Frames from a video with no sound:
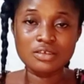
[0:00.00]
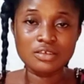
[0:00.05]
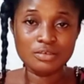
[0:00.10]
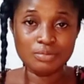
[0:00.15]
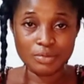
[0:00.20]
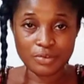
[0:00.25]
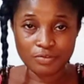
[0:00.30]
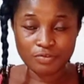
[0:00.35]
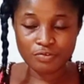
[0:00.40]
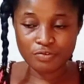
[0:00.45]

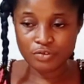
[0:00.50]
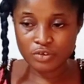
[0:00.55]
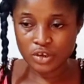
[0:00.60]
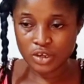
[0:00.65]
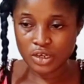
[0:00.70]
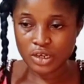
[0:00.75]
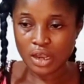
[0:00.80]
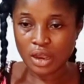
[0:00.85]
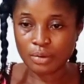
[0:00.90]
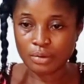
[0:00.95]
it be
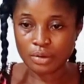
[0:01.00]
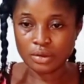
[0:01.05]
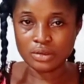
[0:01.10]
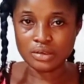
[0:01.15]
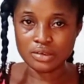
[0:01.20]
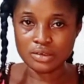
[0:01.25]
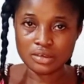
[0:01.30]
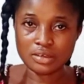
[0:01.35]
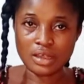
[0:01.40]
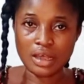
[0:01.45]
free around
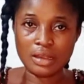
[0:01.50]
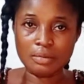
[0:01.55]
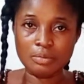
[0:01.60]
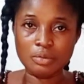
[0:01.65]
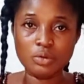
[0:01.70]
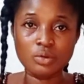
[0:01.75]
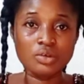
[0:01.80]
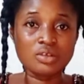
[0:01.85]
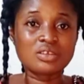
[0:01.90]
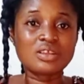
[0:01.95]
the side
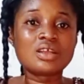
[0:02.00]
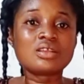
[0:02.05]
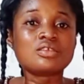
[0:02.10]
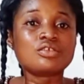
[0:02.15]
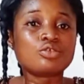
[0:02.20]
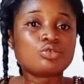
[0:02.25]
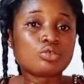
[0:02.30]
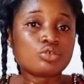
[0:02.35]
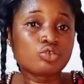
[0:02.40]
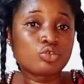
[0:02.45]
because that
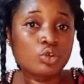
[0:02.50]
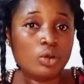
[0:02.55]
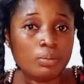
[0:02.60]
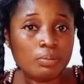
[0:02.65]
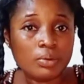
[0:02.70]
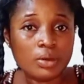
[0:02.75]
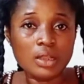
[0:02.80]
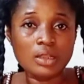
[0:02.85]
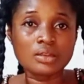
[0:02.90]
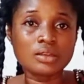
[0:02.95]
is your top
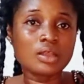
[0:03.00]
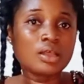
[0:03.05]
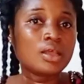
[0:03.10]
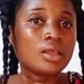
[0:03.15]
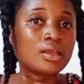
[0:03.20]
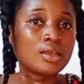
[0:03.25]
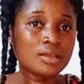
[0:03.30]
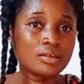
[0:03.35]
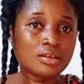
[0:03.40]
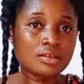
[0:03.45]
leg.
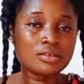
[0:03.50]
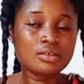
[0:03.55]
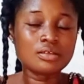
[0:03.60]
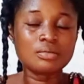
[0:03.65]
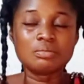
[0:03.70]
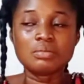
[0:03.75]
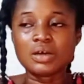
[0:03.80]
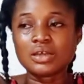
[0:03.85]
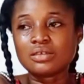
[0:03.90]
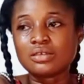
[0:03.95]
It doesn't
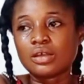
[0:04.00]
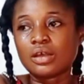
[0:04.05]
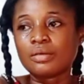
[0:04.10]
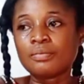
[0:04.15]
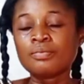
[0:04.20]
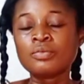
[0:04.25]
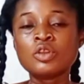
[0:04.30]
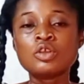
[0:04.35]
matter.